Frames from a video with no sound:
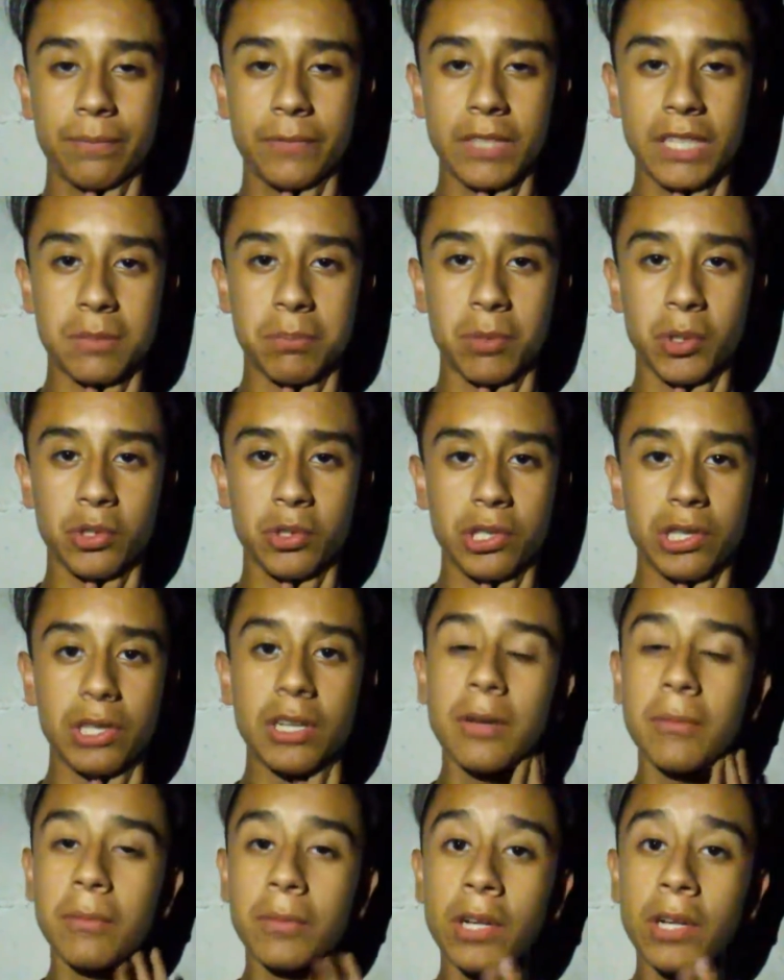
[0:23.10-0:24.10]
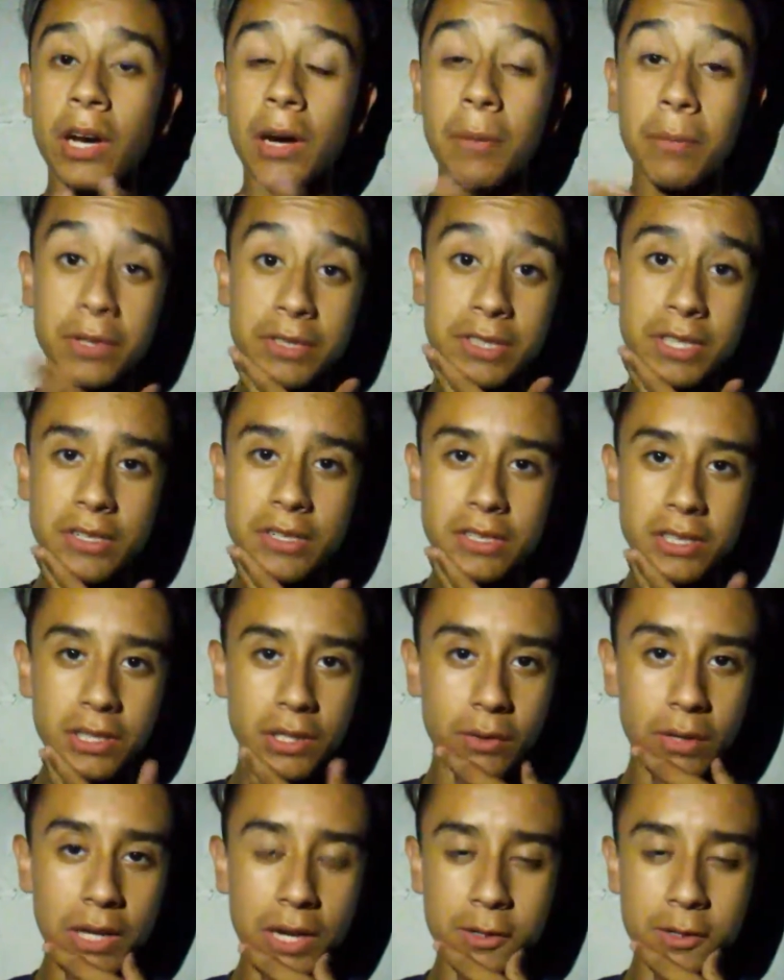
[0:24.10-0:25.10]
That's bullshit. No, but seriously,
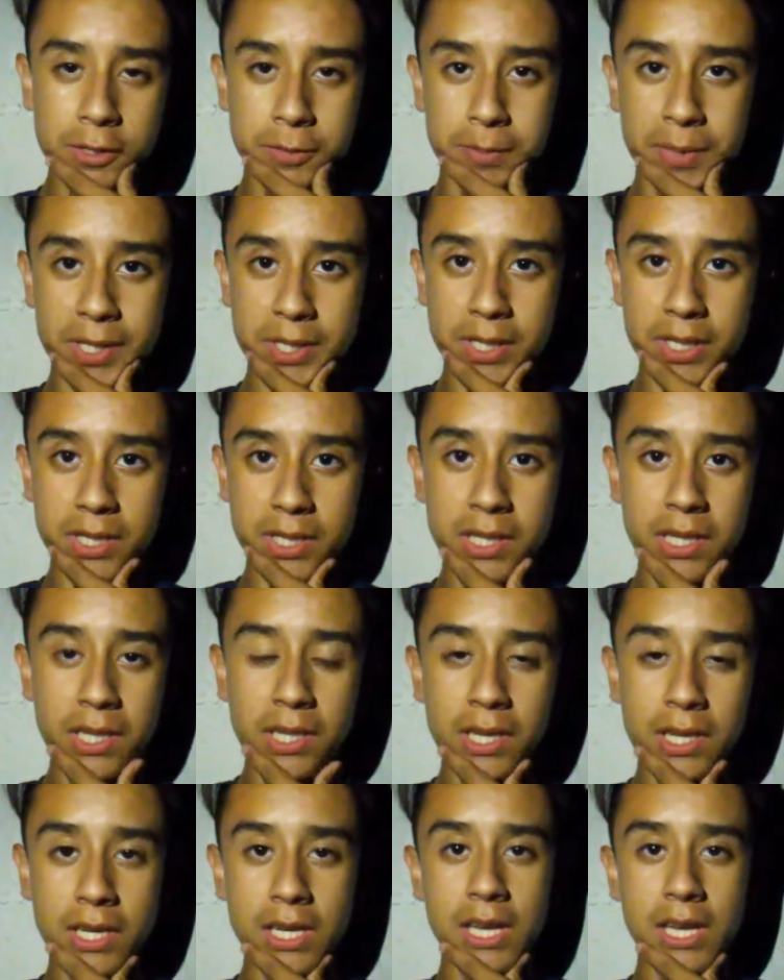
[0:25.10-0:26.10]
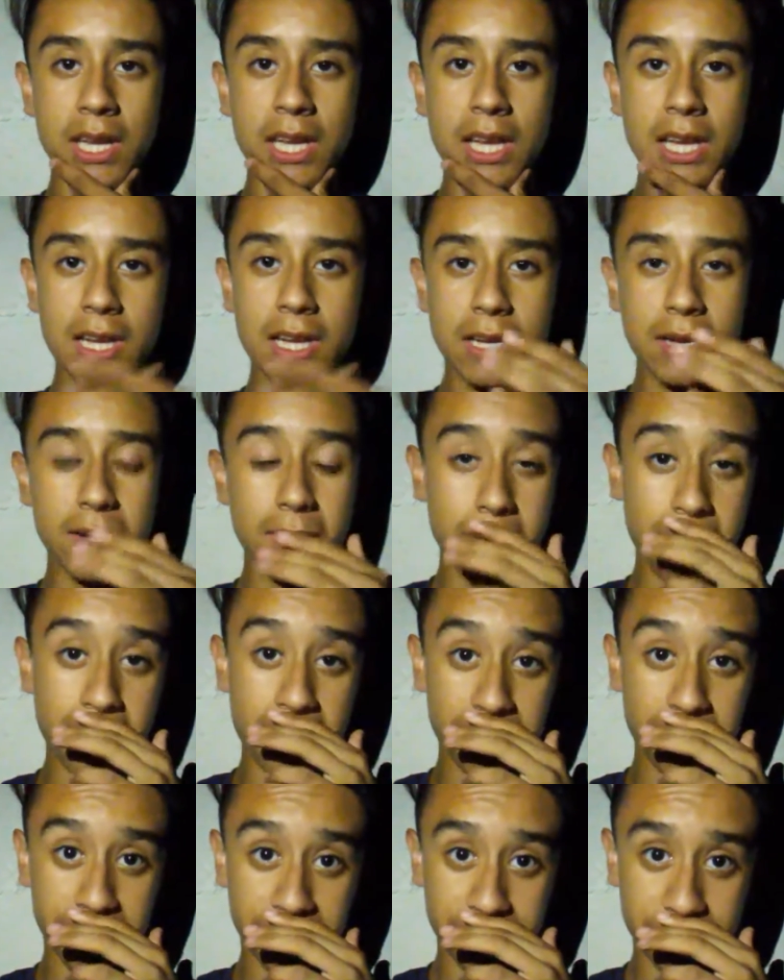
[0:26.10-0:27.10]
though, I was busy. A
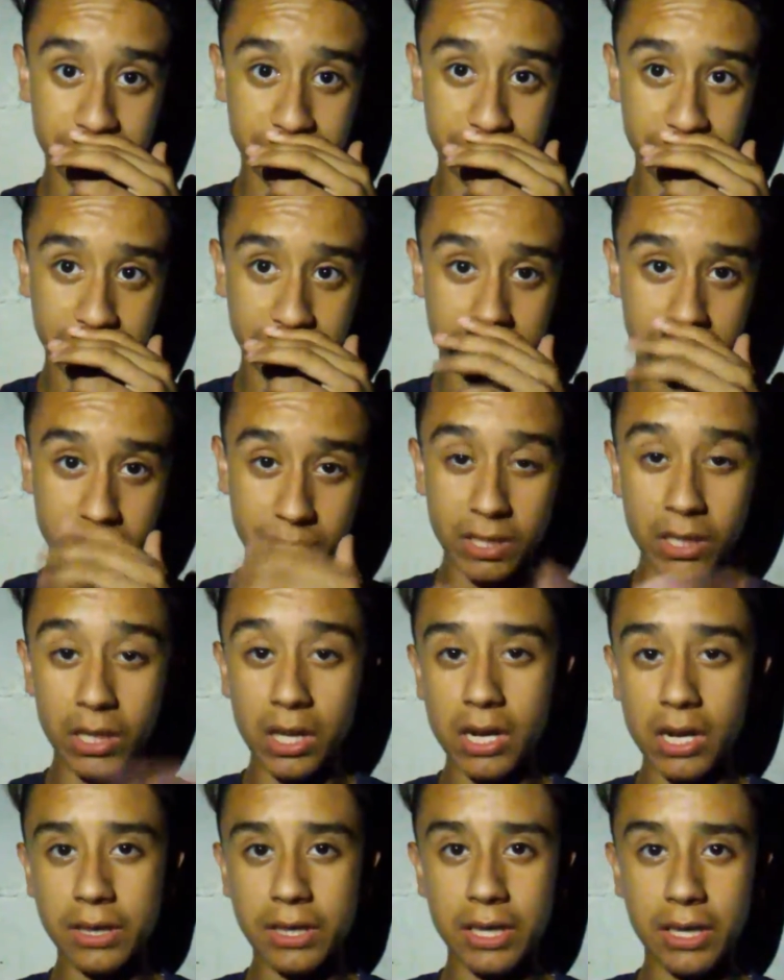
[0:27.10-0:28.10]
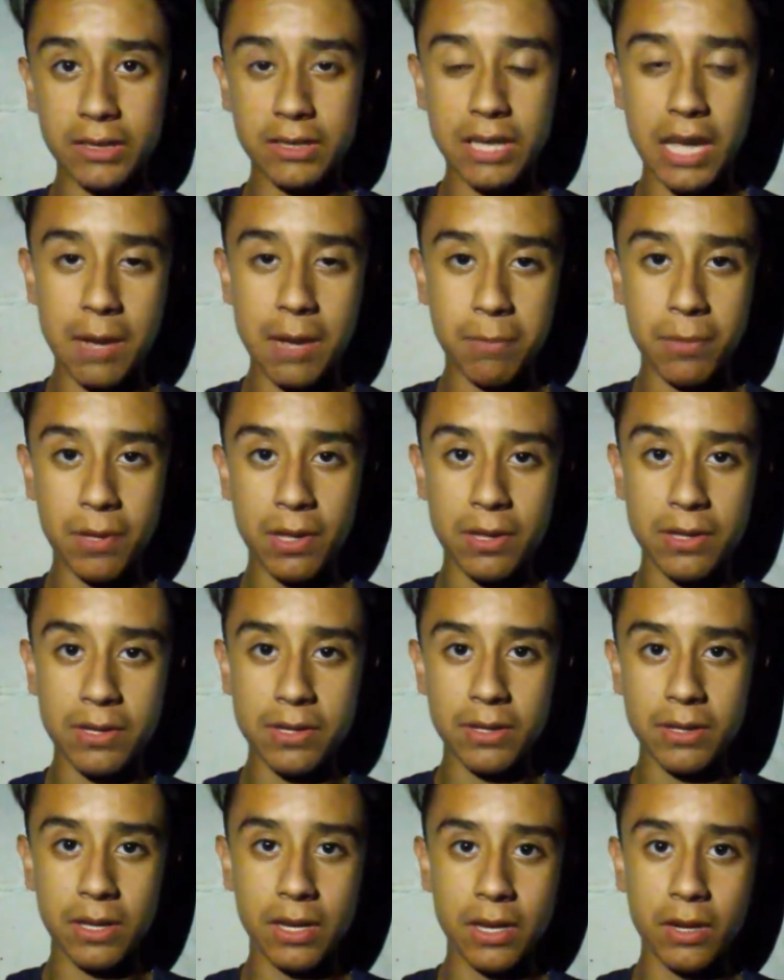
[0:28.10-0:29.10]
lot of things happened,
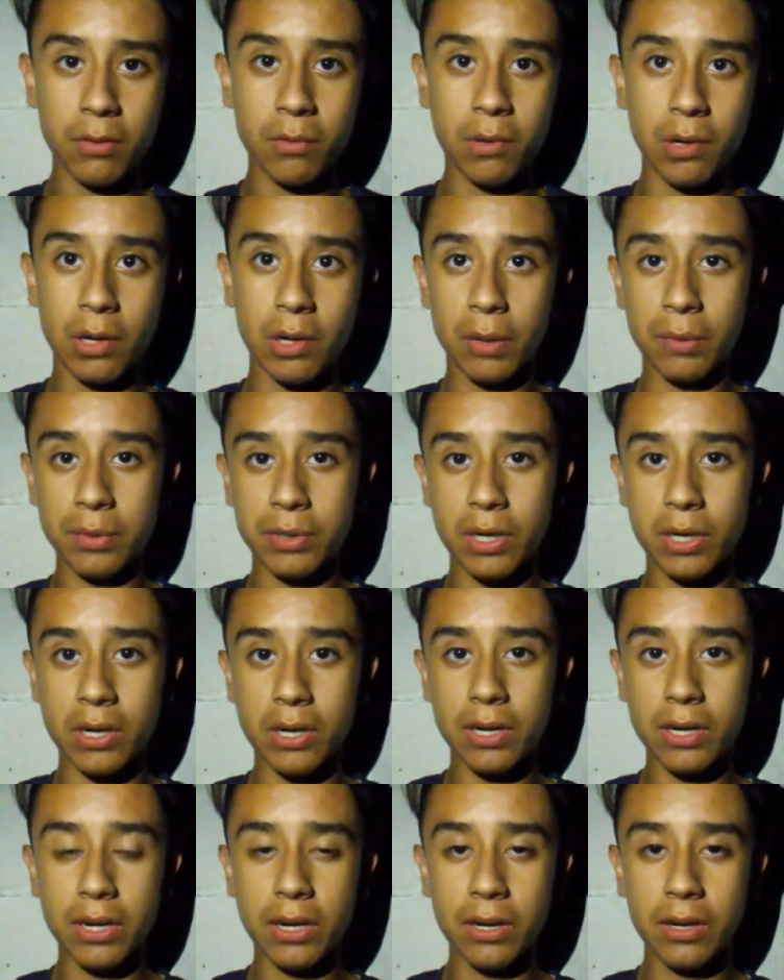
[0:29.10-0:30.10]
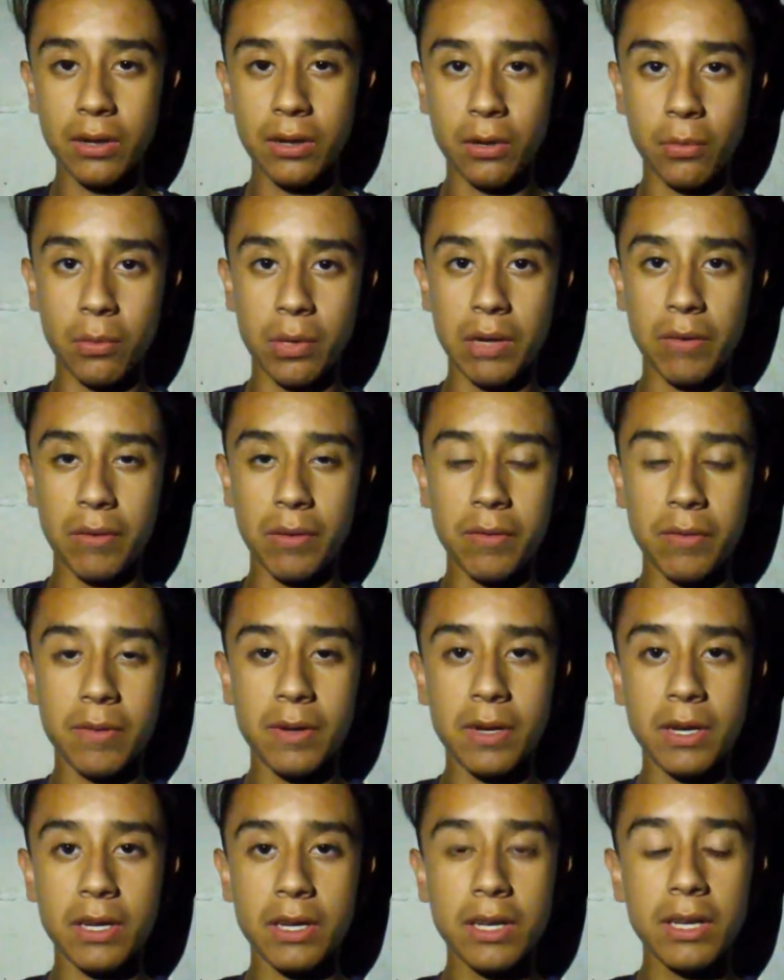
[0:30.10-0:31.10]
while I was gone. Or whatever the
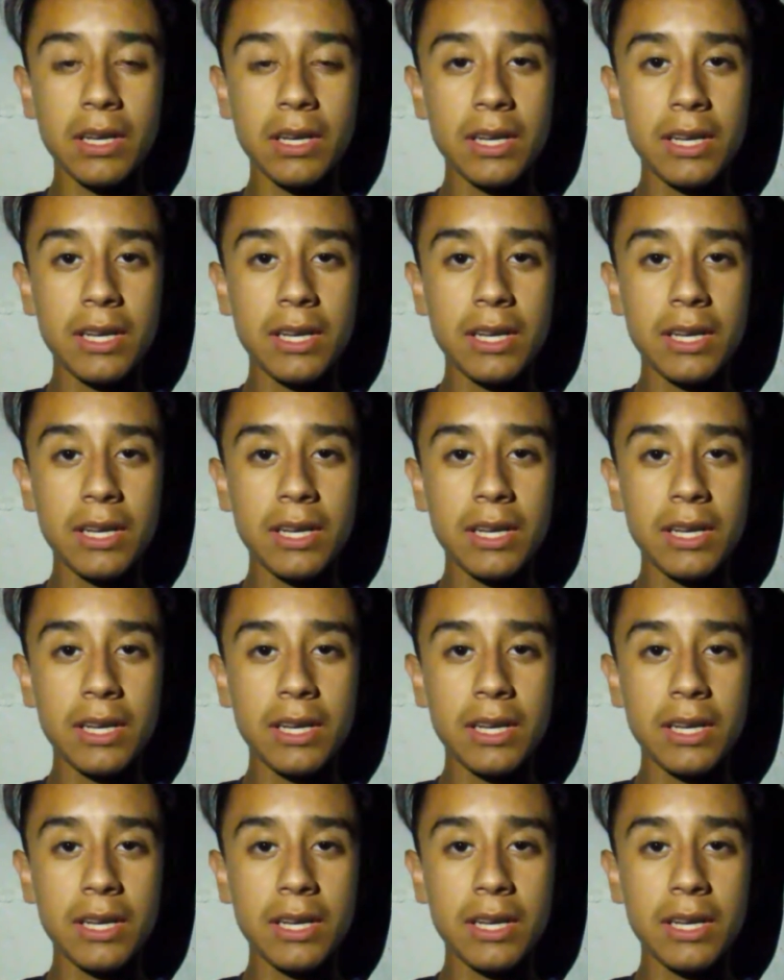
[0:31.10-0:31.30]
fuck.